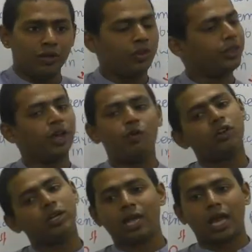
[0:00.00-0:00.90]
then there
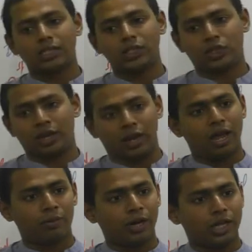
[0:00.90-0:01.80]
was a taxation
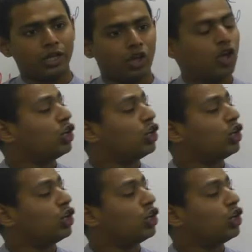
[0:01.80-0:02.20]
liability.